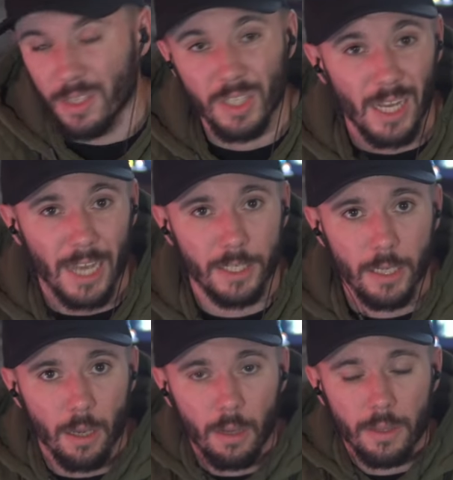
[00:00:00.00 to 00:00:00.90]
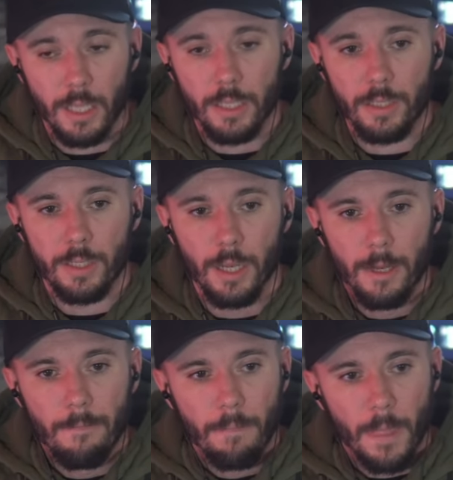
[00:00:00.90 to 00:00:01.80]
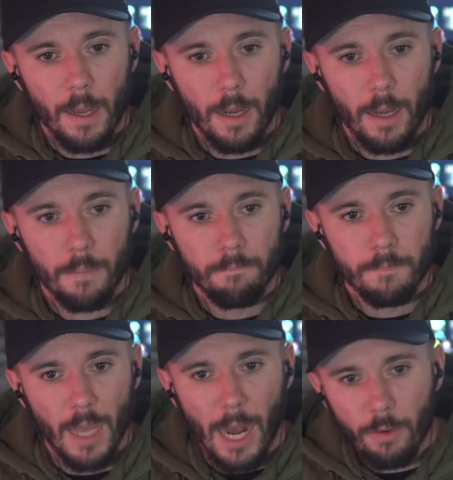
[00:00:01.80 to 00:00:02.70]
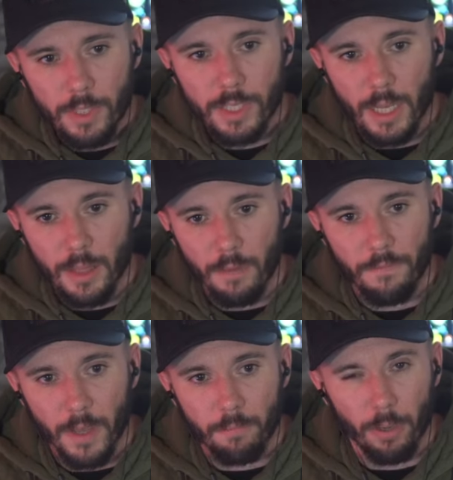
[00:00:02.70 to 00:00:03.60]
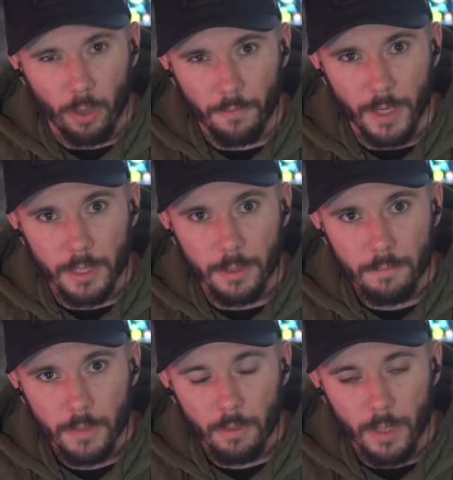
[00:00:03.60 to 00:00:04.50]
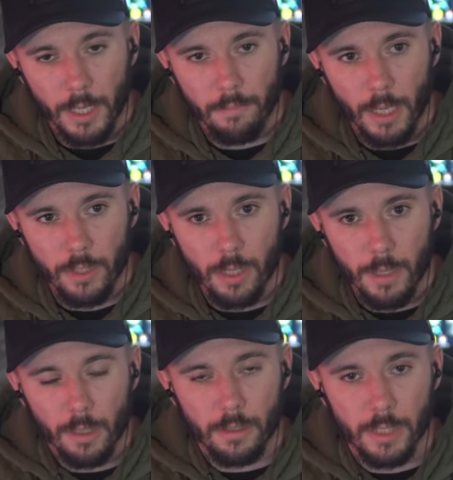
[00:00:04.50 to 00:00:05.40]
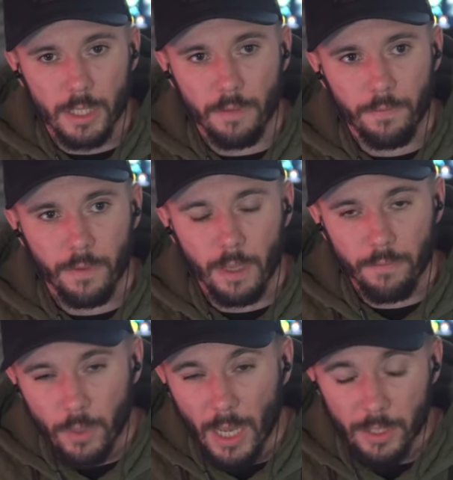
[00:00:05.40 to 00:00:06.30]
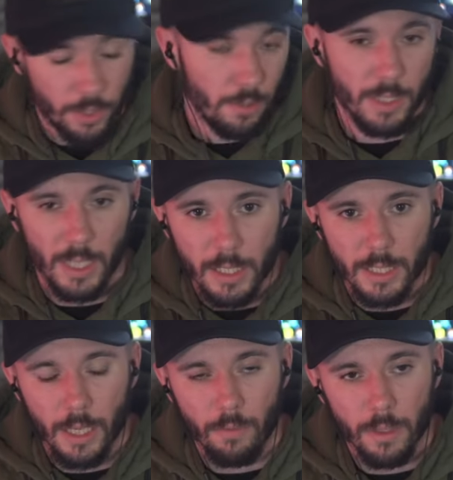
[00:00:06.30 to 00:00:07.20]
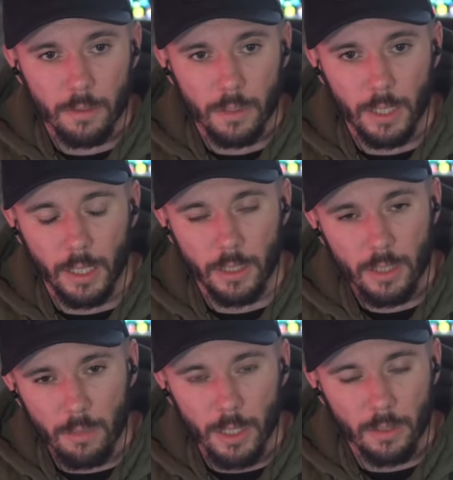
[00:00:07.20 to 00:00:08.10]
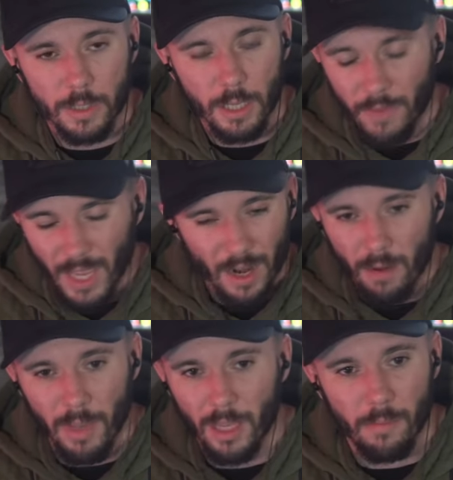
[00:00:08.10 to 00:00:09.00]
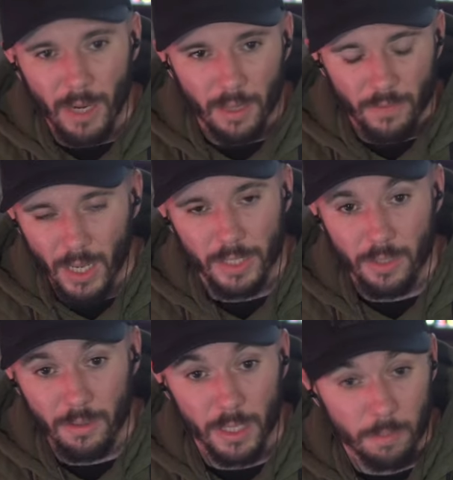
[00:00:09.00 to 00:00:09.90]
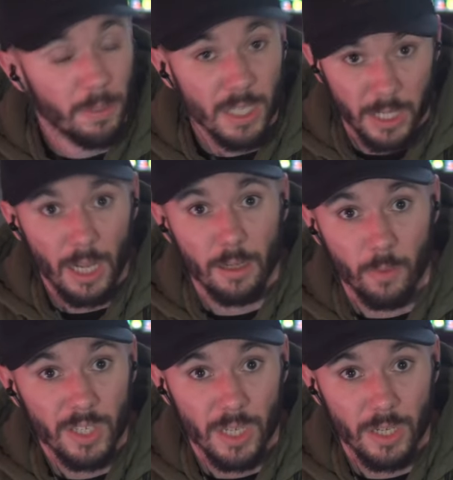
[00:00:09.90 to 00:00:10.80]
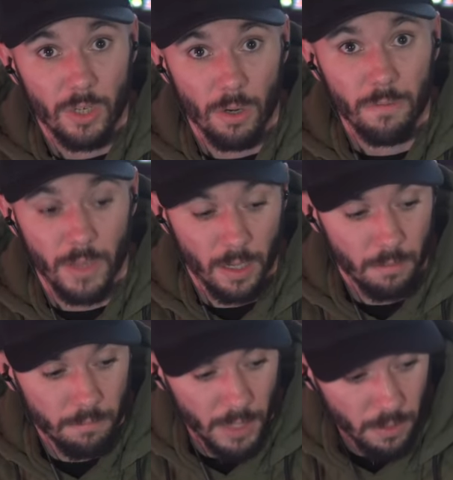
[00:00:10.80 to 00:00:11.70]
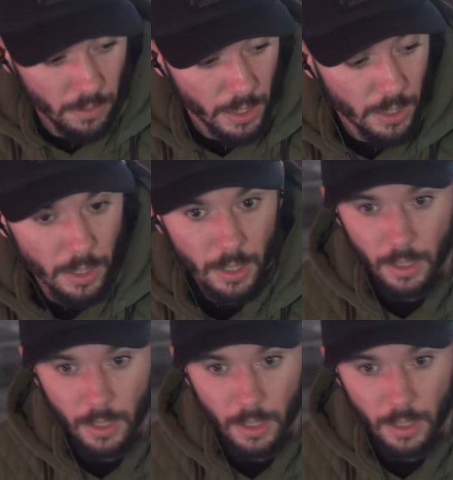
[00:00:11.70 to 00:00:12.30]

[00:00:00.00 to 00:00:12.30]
the sizing on these. Um, I would say they fit perfect, right? Now, it's going to be a little stiff if you guys do decide to get one. Uh, it's going to be a little stiff. Again, I don't make any money if you guys do this. Please tell them we sent you over there, by the way,